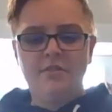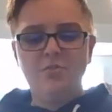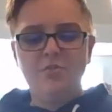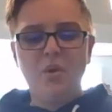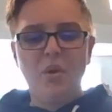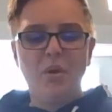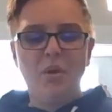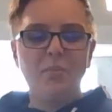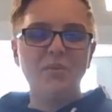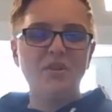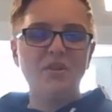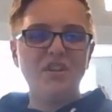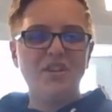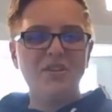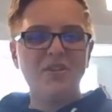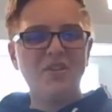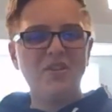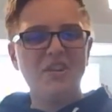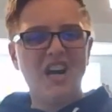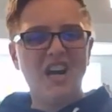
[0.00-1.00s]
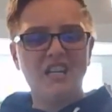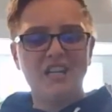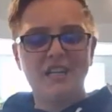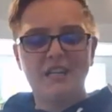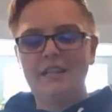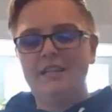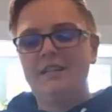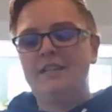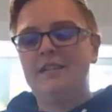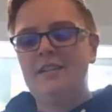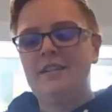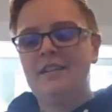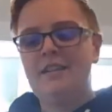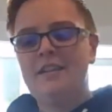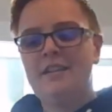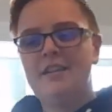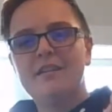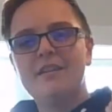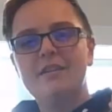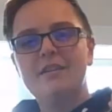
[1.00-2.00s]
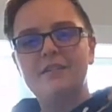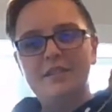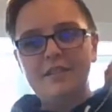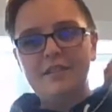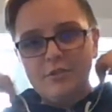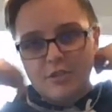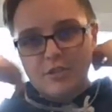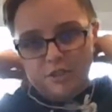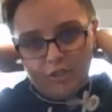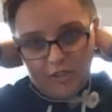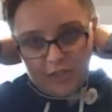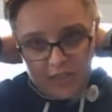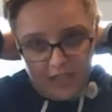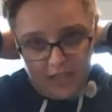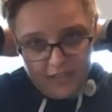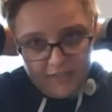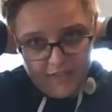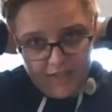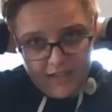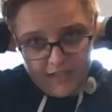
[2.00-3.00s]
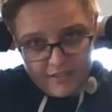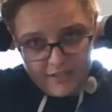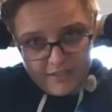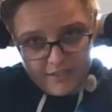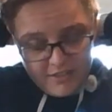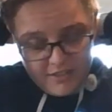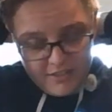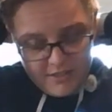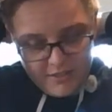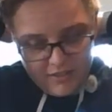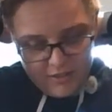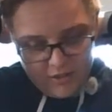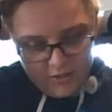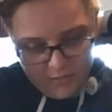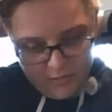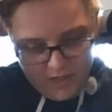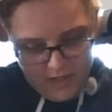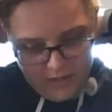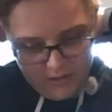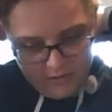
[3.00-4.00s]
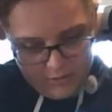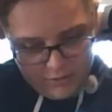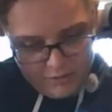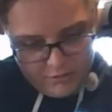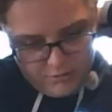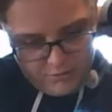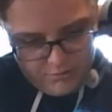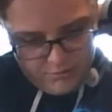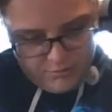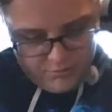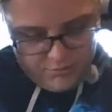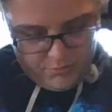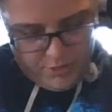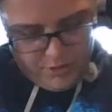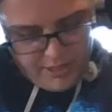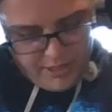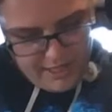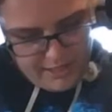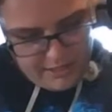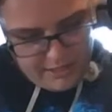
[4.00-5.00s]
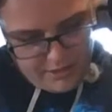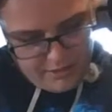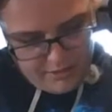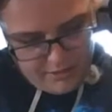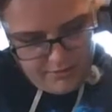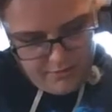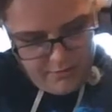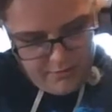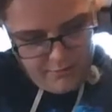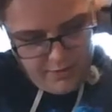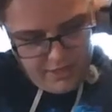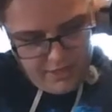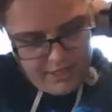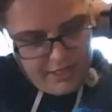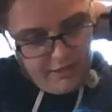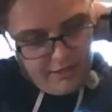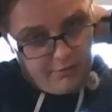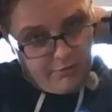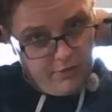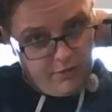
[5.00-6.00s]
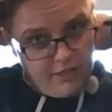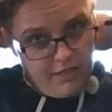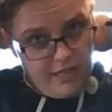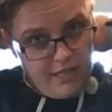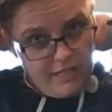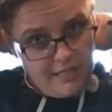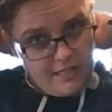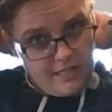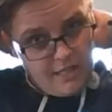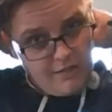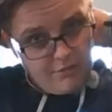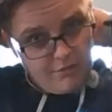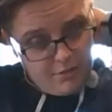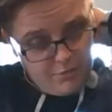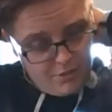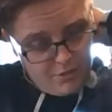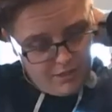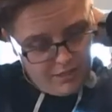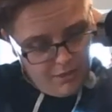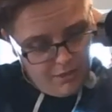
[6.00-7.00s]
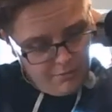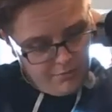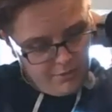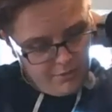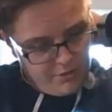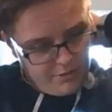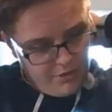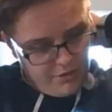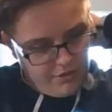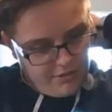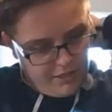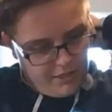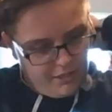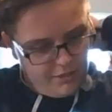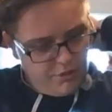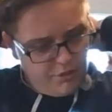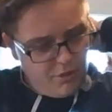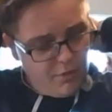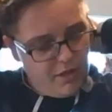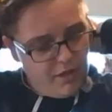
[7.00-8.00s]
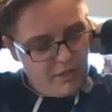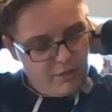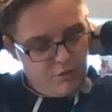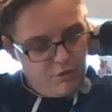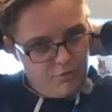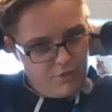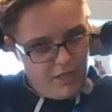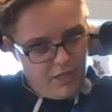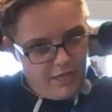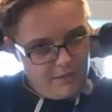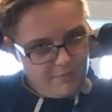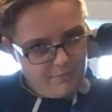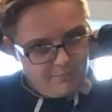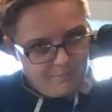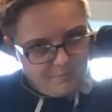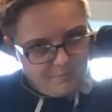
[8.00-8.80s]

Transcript: You might want to put another knot in it. And then you can just tie that around your neck very carefully, and definitely with the help of an adult again. You don't want it too tight.